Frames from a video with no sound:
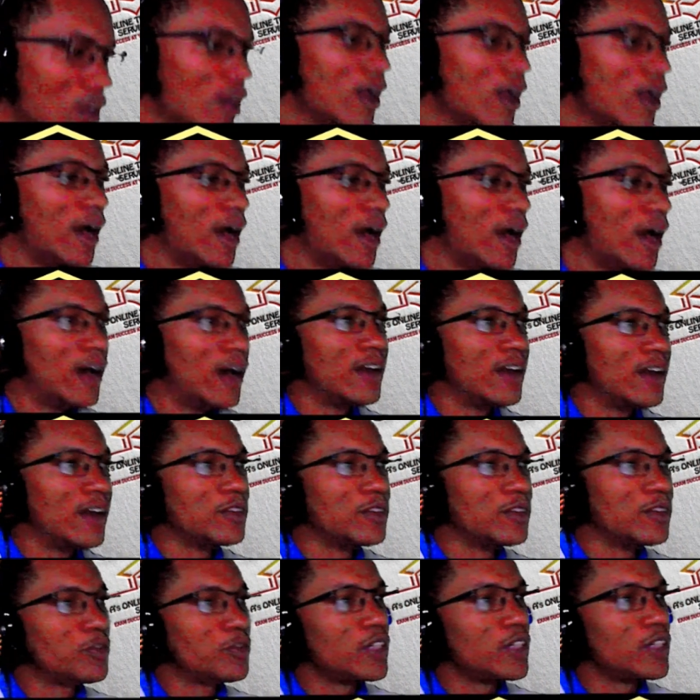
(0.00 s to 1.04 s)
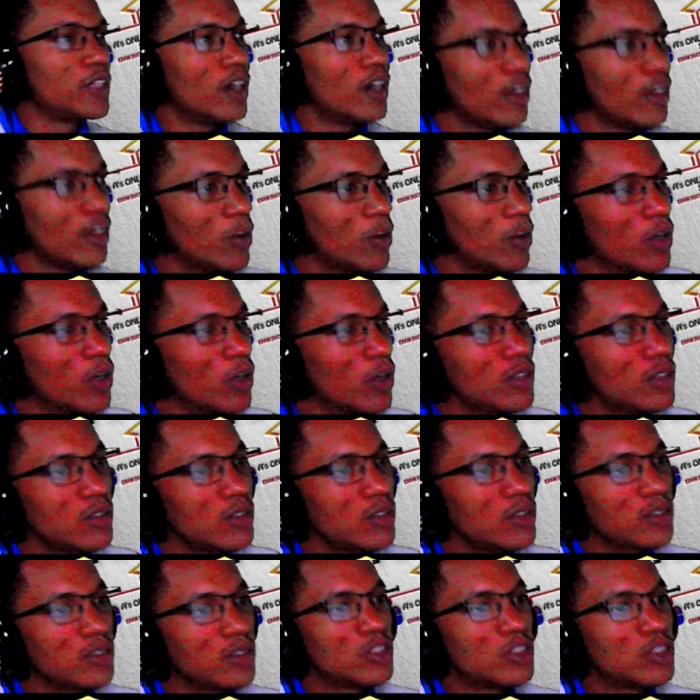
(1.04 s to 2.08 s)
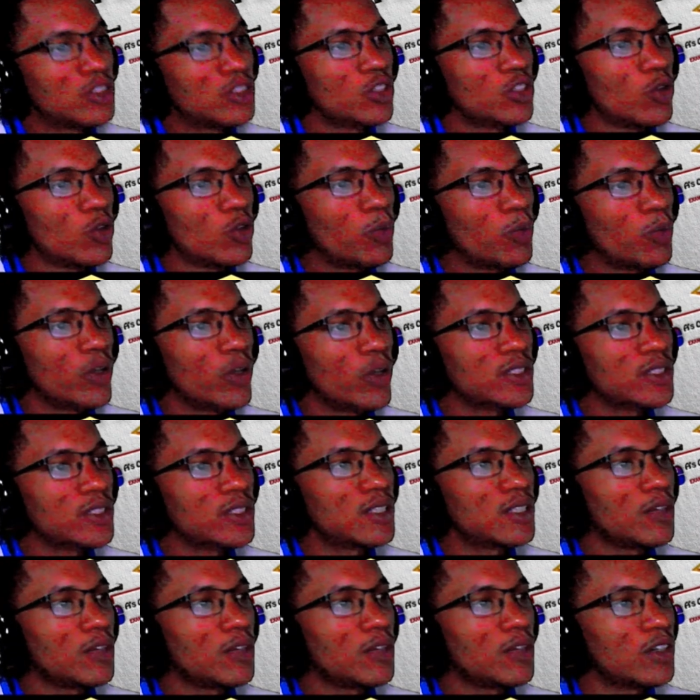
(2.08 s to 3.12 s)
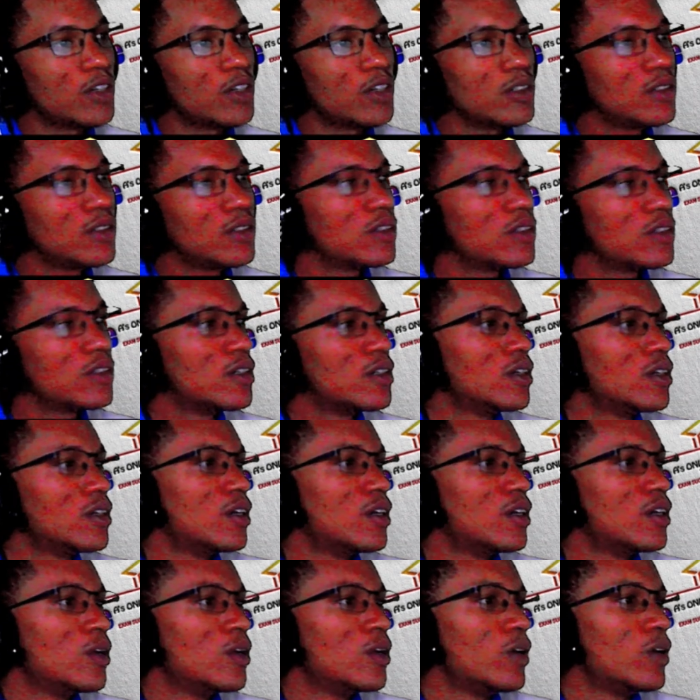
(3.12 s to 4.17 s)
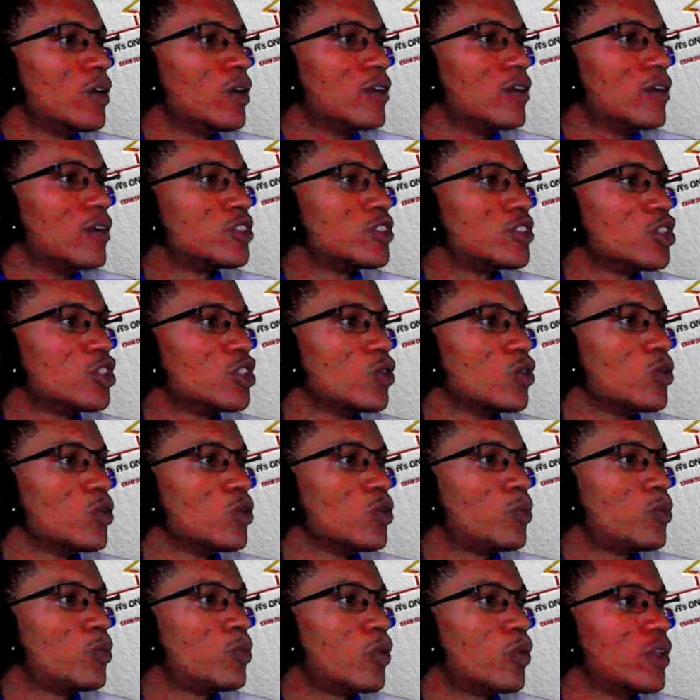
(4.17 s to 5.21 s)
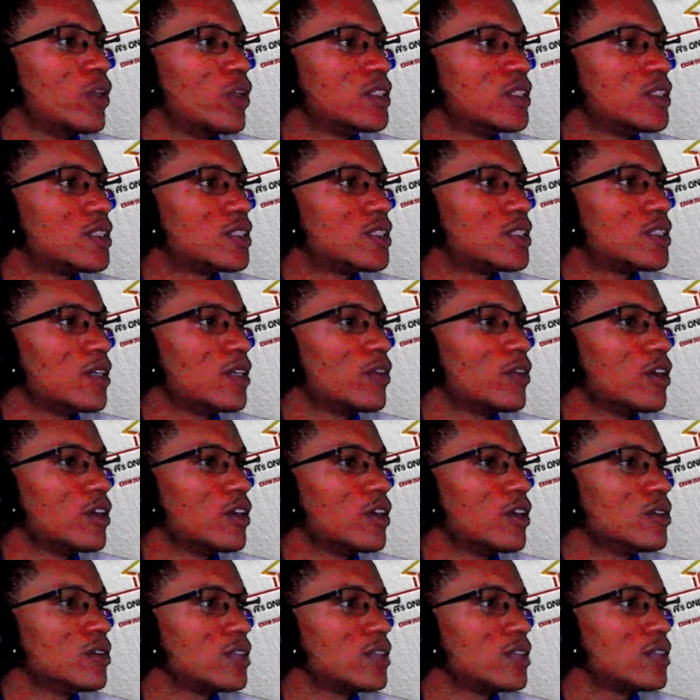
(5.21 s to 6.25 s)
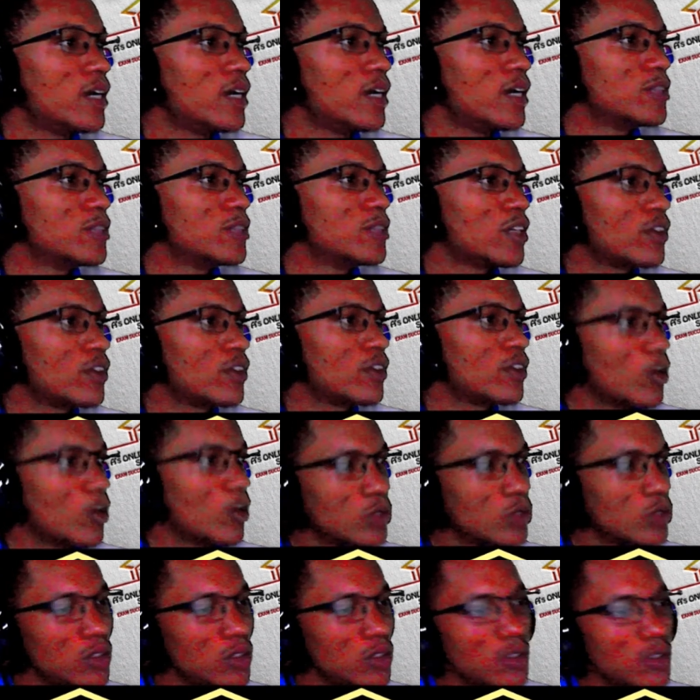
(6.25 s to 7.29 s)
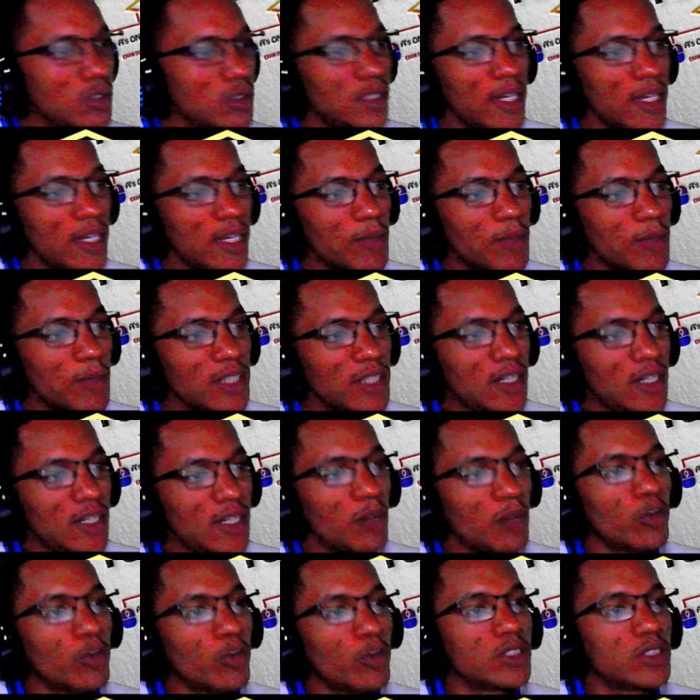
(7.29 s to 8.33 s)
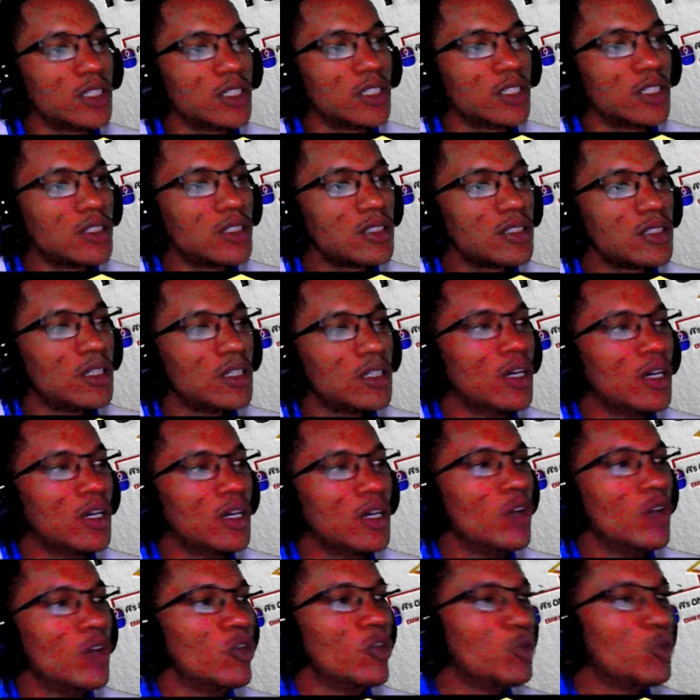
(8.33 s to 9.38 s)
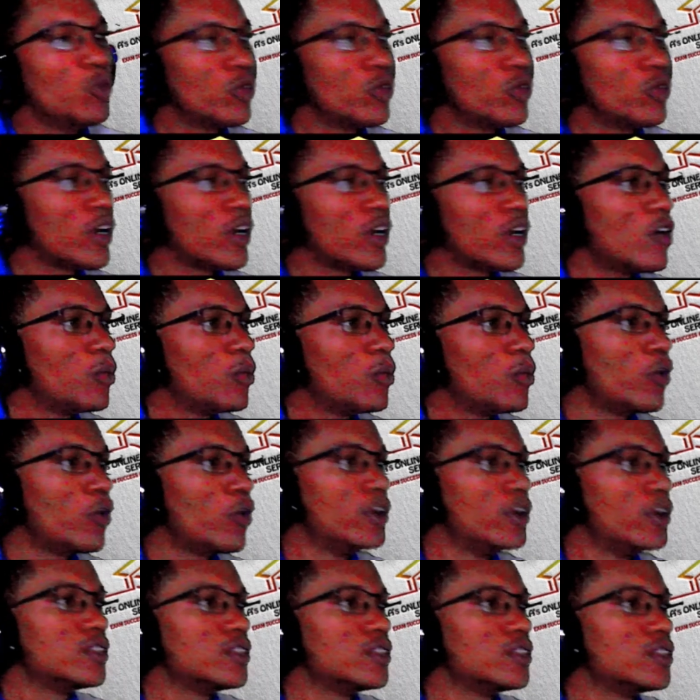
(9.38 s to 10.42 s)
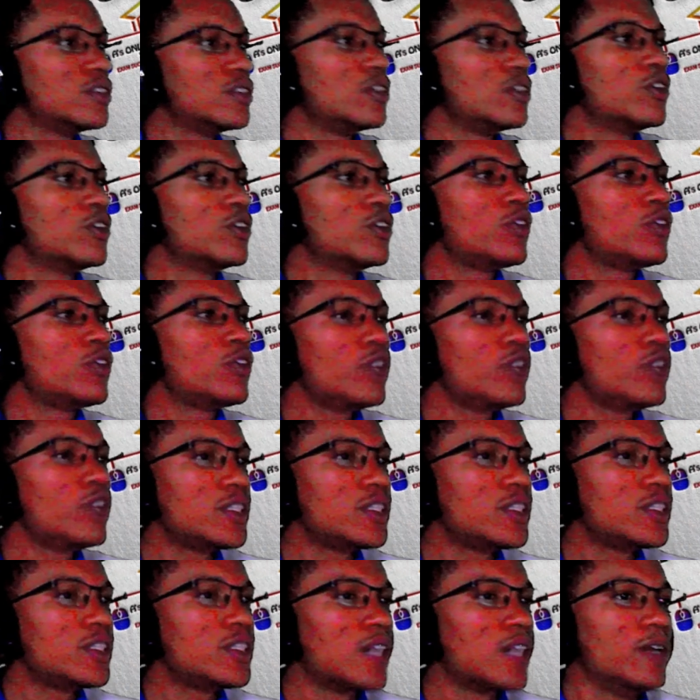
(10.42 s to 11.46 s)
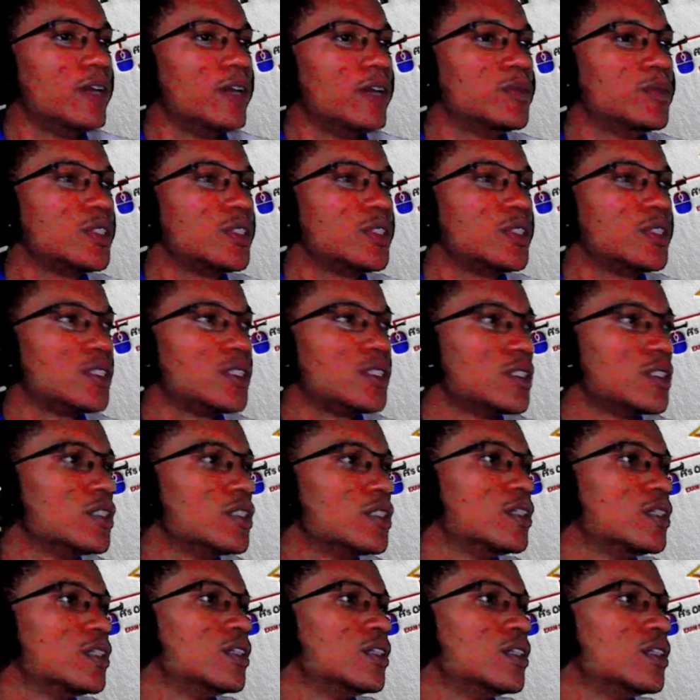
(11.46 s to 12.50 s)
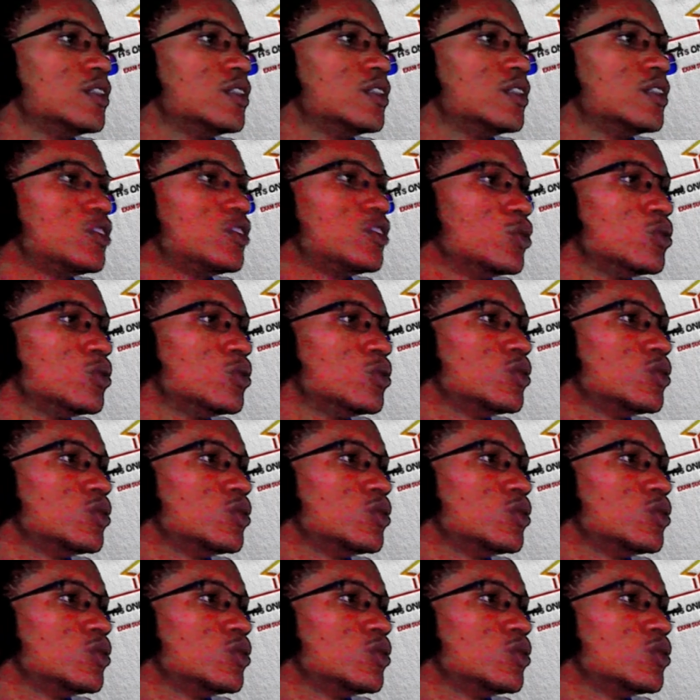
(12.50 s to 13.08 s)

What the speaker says: And for the other one, 0.7, we have 0.7 times 1,000, same exact process. We're moving our point 3 times to